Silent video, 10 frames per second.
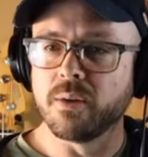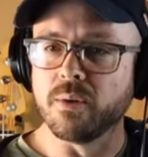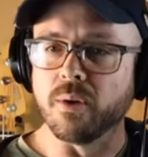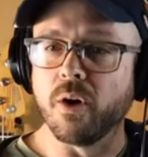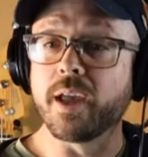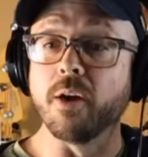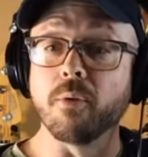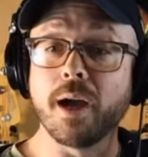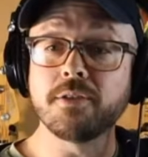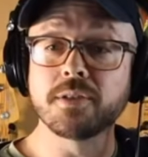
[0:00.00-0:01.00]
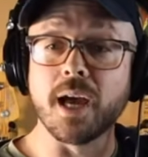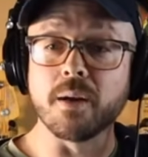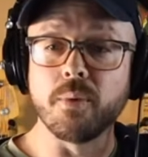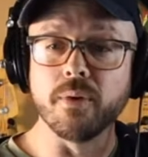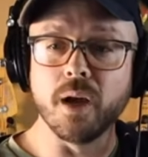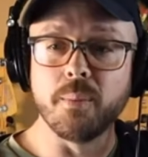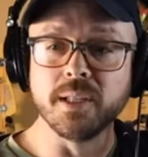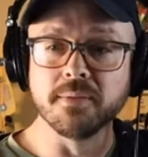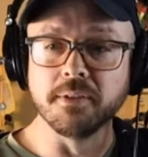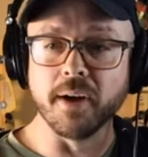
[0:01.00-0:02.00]
Cool. Okay, Roger's got a
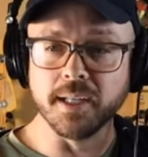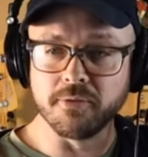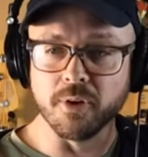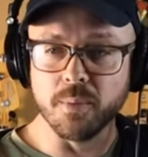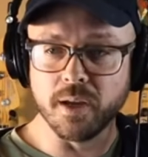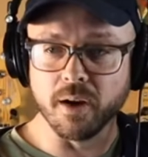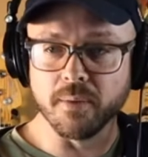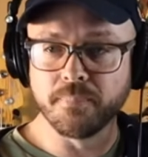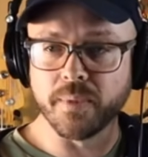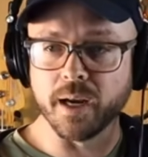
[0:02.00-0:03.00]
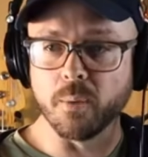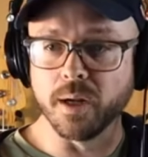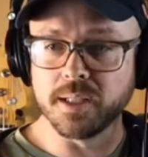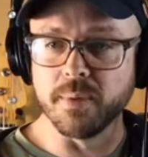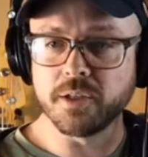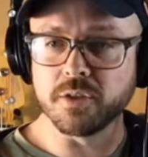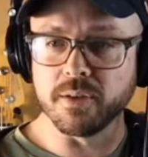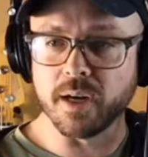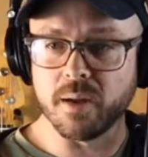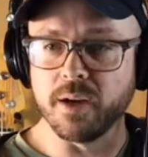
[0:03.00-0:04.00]
piece of advice for me here, and I want to make
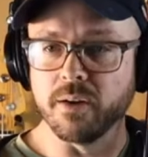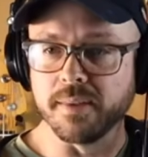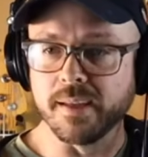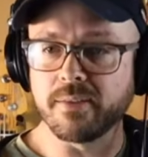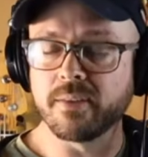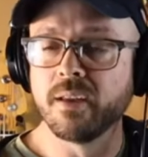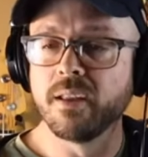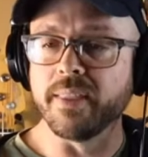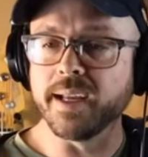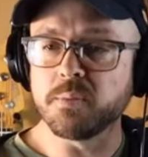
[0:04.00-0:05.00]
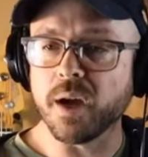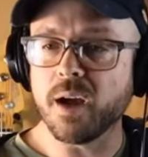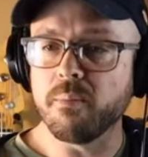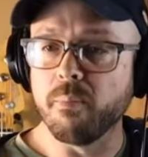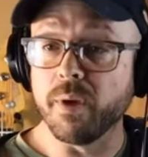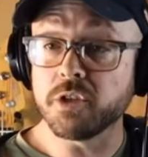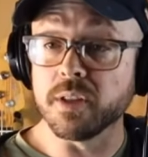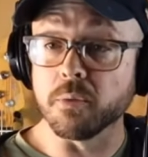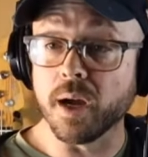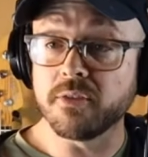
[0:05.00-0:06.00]
sure that I'm hearing this. Thanks, Bob. Make
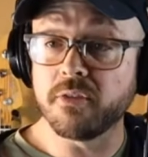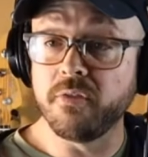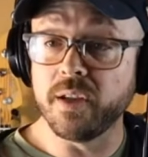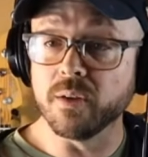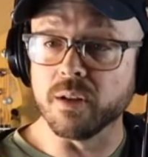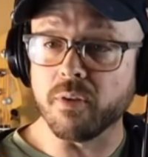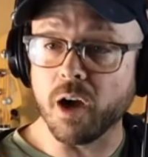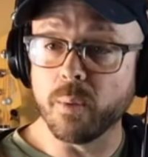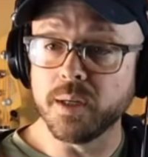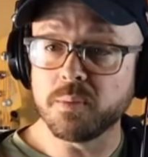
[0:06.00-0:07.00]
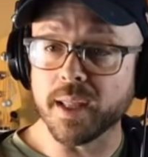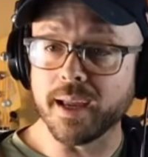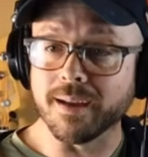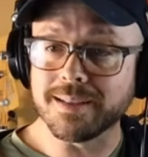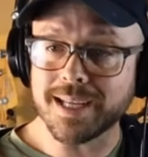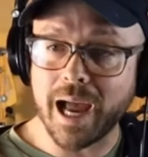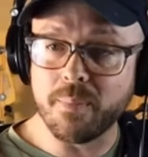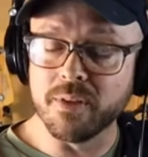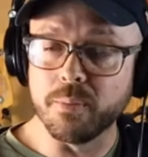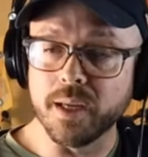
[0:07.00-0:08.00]
sure that Ron's feel of always playing on
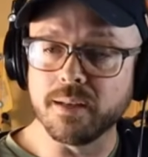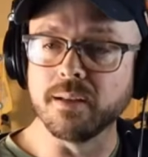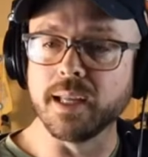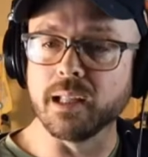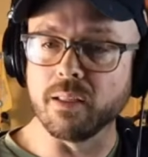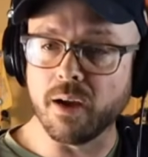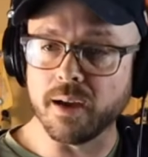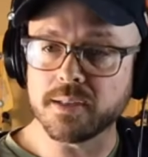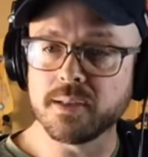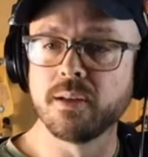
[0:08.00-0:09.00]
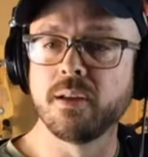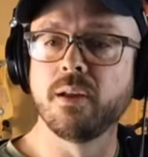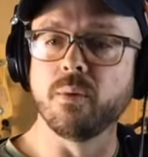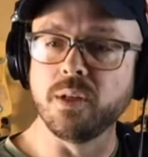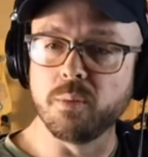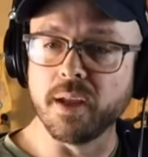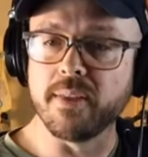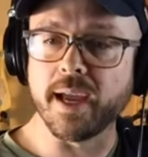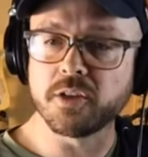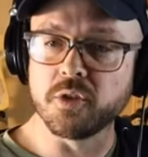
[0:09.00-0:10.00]
top of the beat doesn't get lost when you
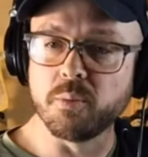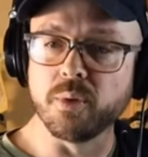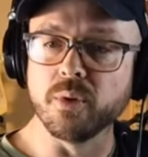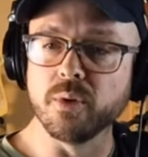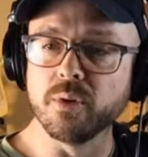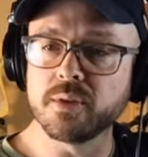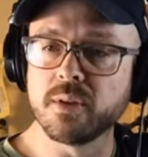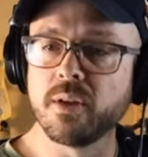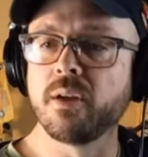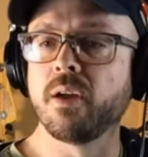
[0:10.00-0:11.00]
play the extra pulls